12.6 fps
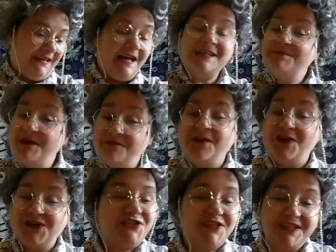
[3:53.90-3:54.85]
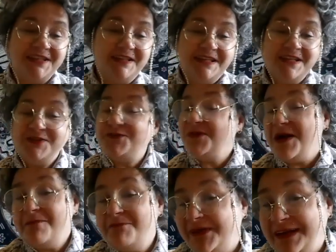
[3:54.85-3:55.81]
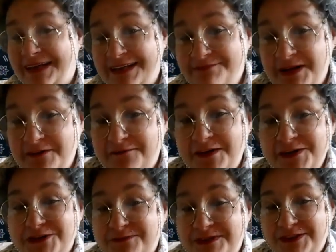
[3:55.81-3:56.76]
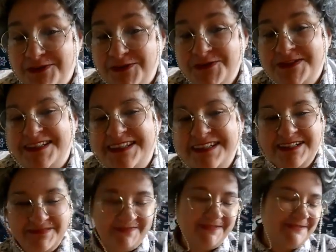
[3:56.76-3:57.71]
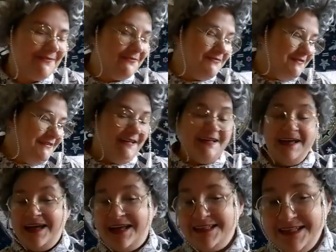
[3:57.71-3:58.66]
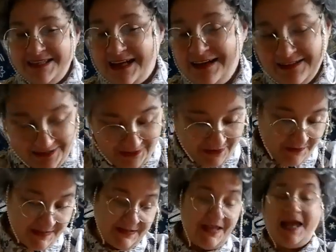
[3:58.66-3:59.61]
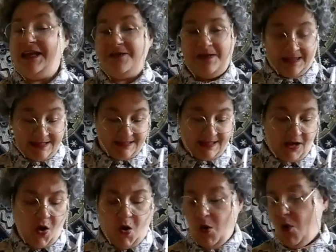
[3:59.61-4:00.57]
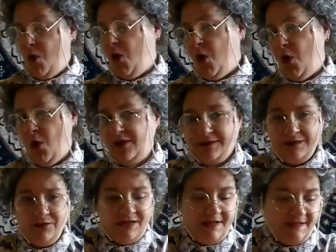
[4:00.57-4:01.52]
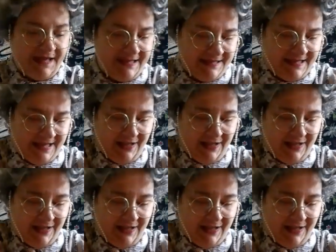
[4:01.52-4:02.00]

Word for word: It's my first, so I'm breaking my first with you, dear. Oh, isn't that? Anyway, see. Oh, look at this.